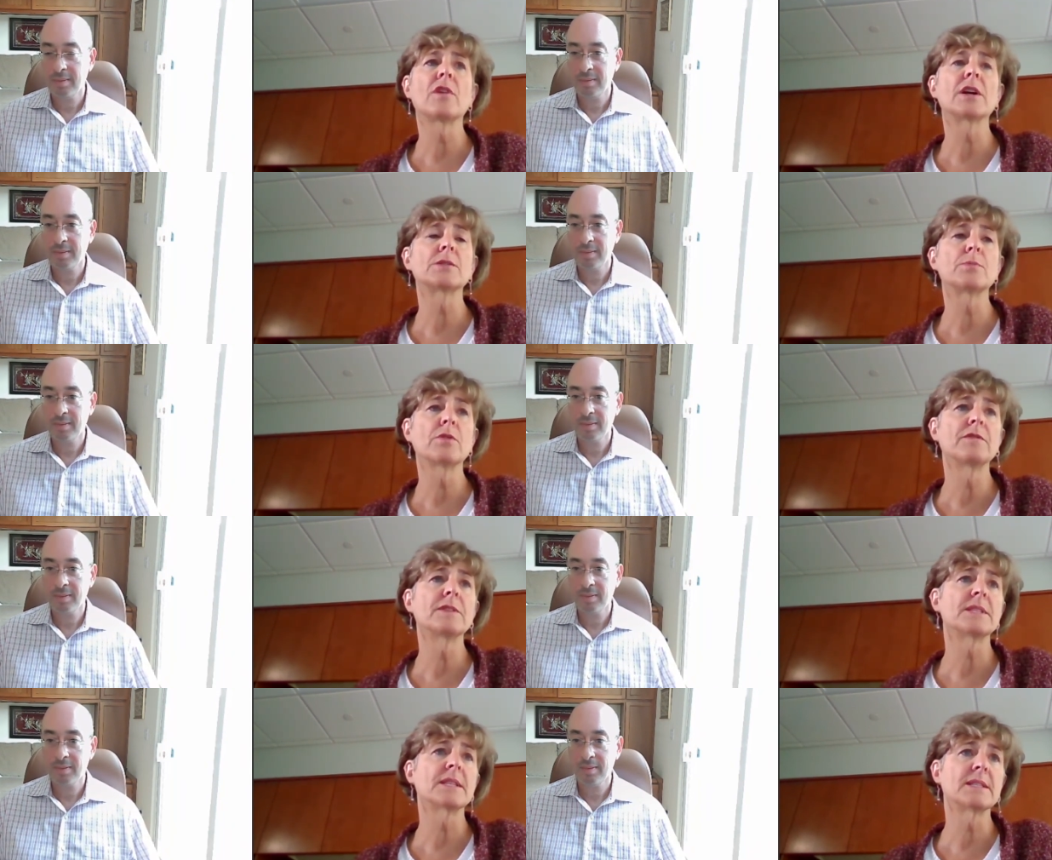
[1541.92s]
Speaker 1: if a drug is
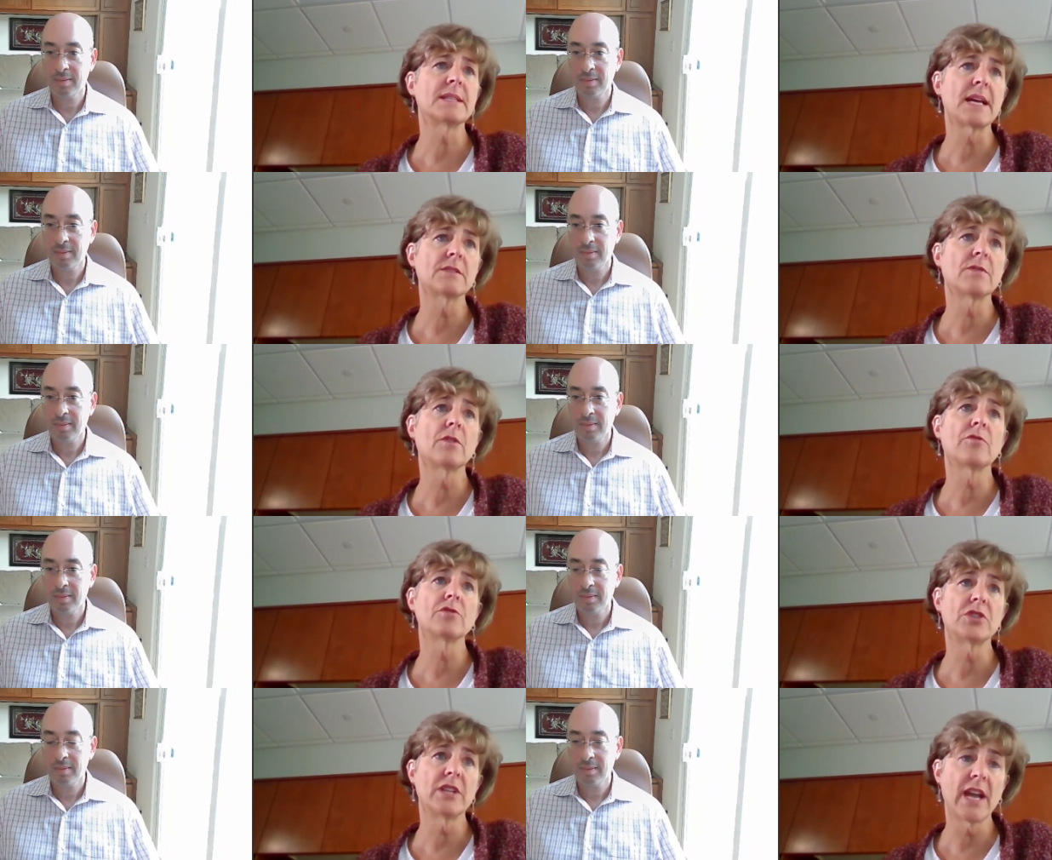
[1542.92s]
proven successful
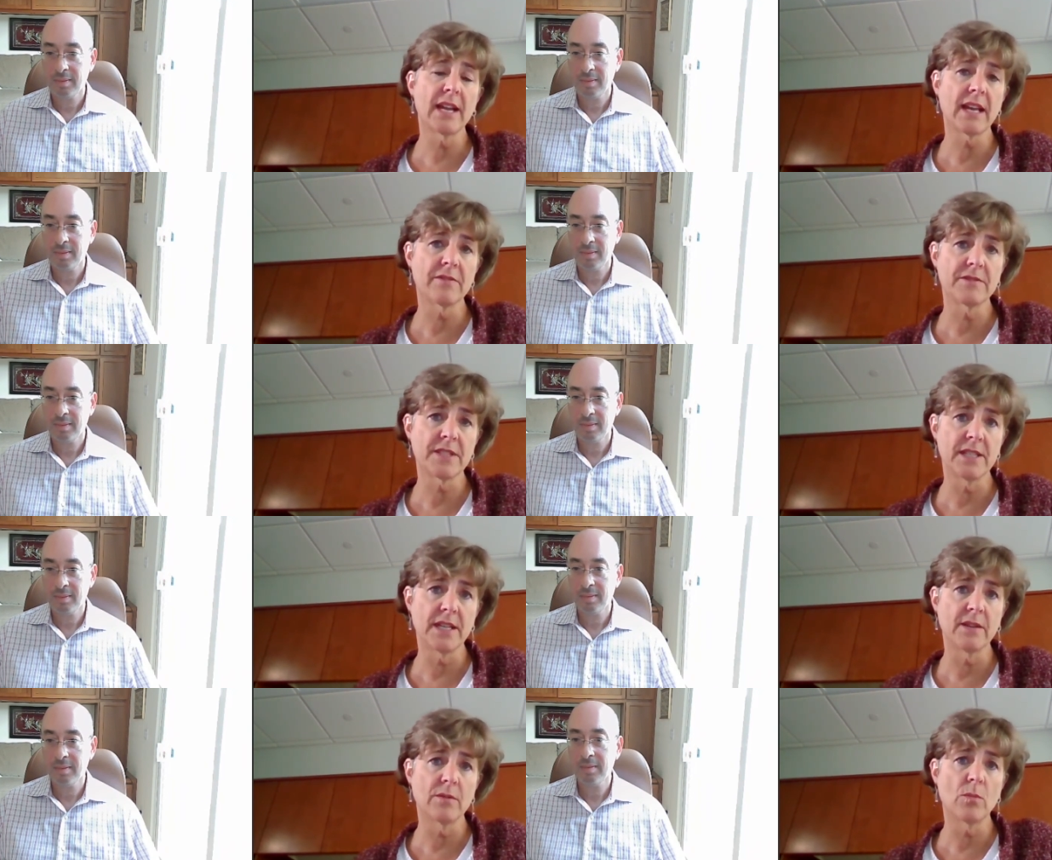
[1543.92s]
for genetic
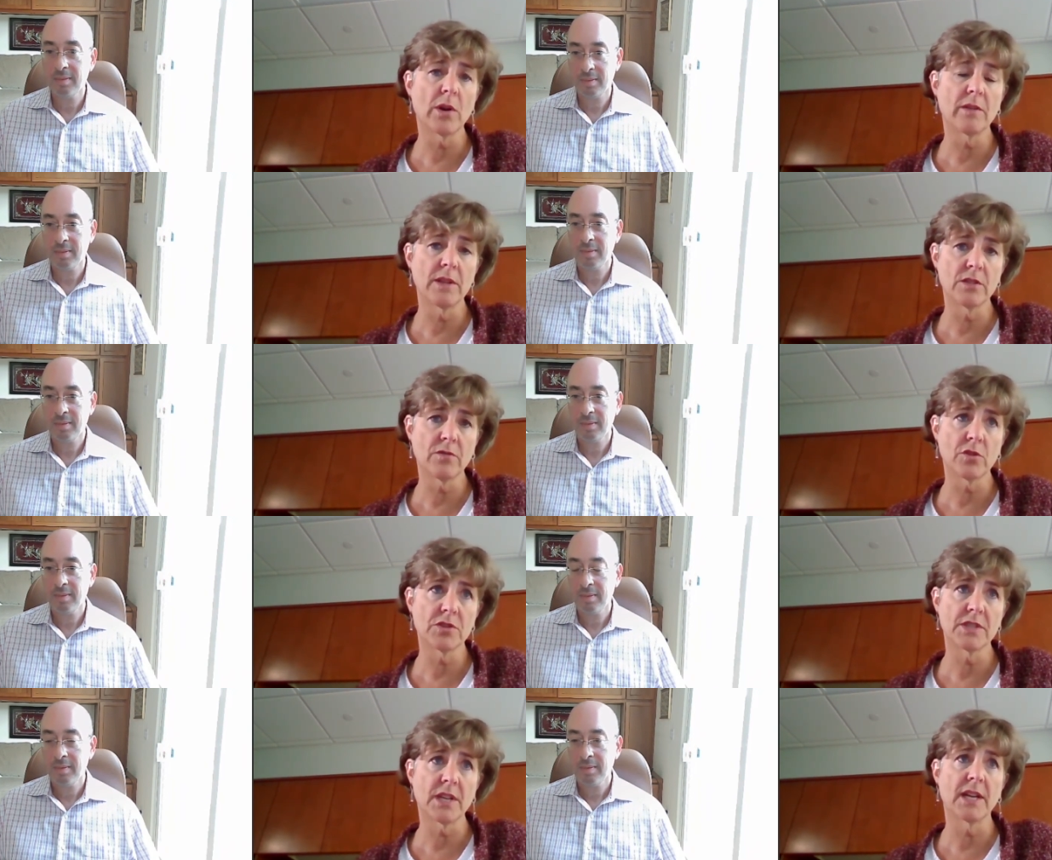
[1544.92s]
FTD in one of these
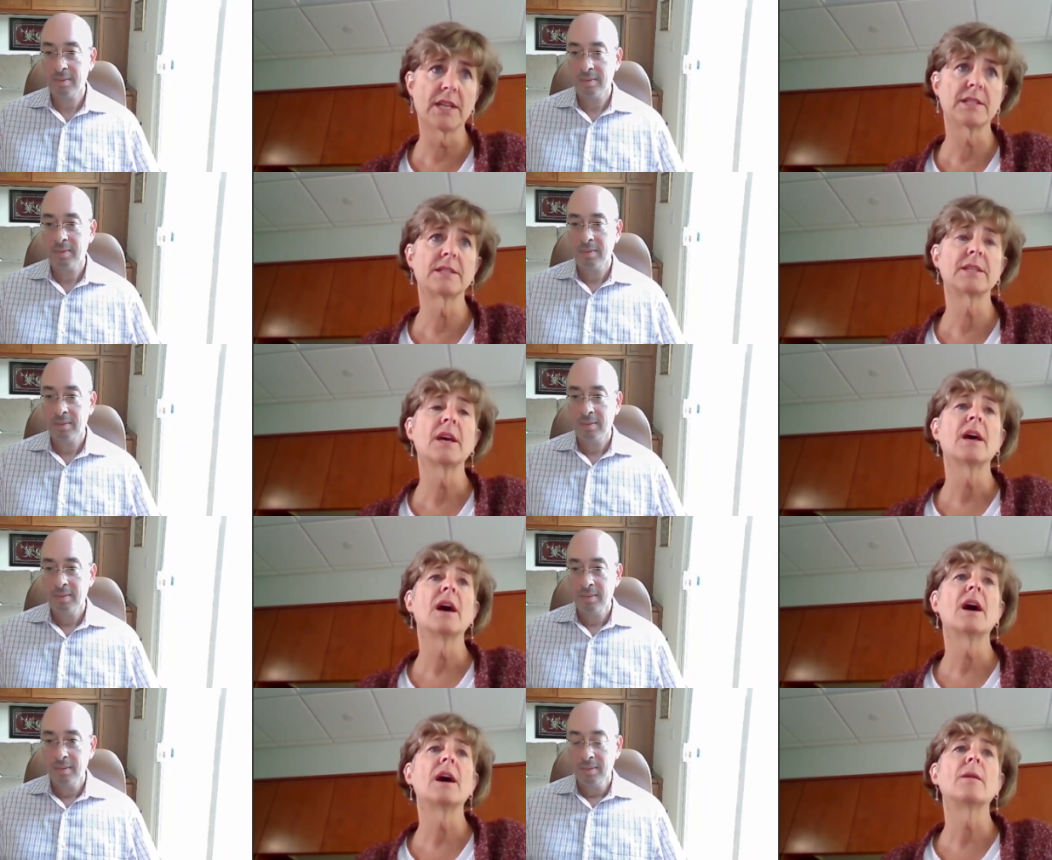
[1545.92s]
first studies,
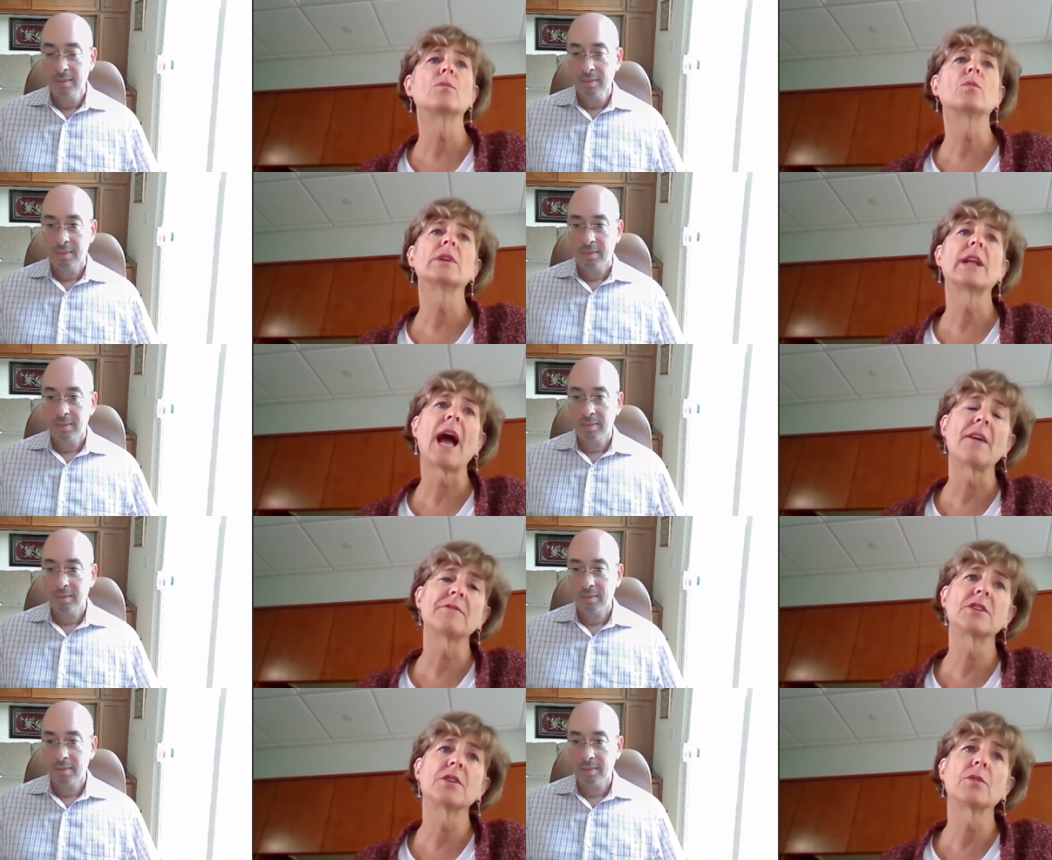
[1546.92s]
um, will it
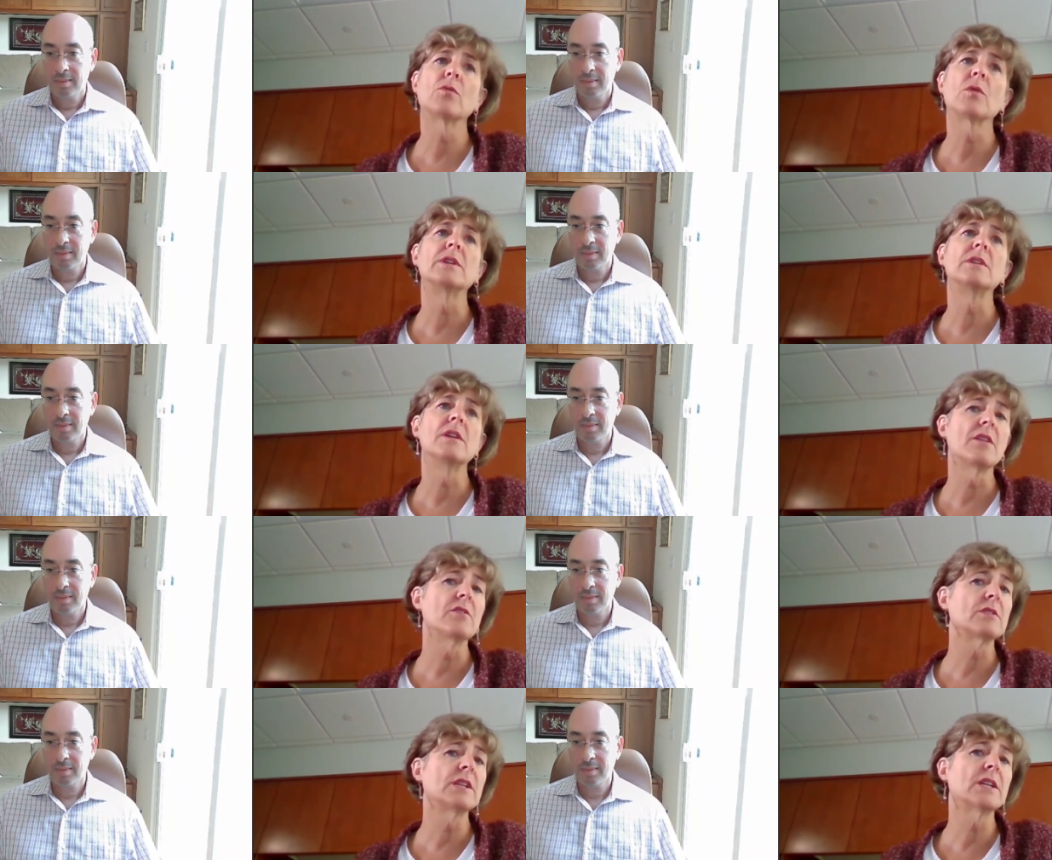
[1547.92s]
have to go through
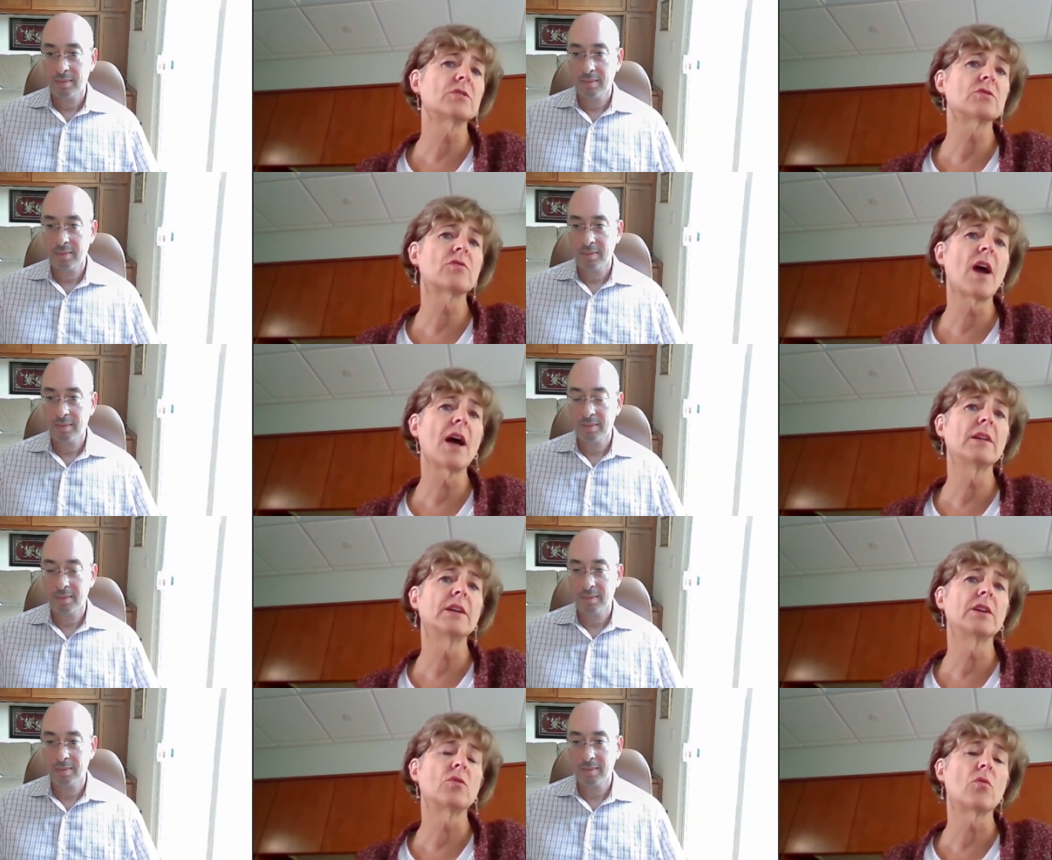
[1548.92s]
another clinical
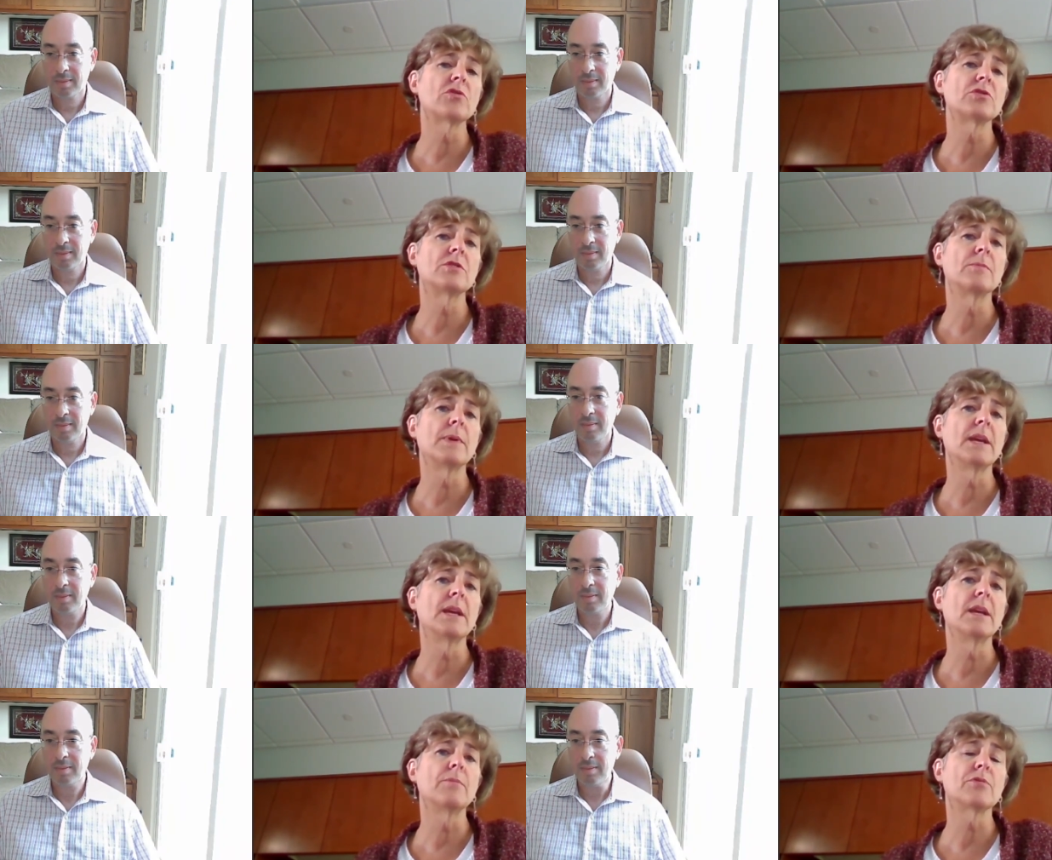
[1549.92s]
trial in order to
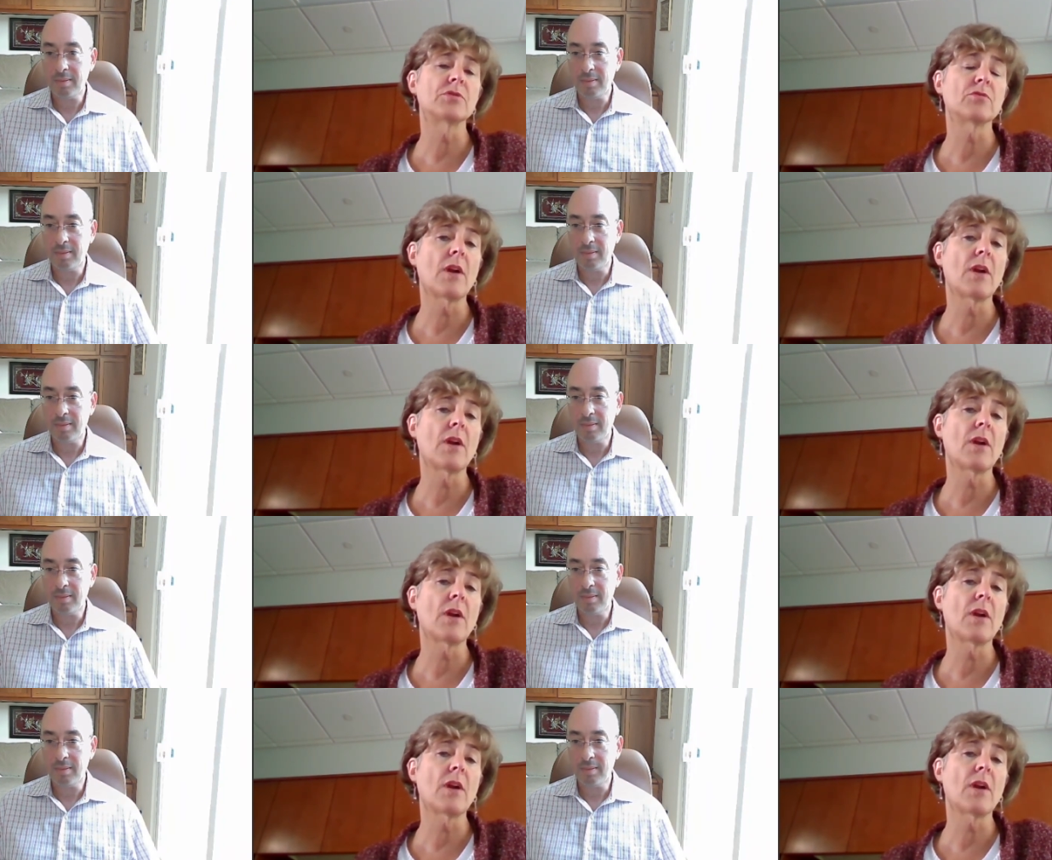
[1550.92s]
be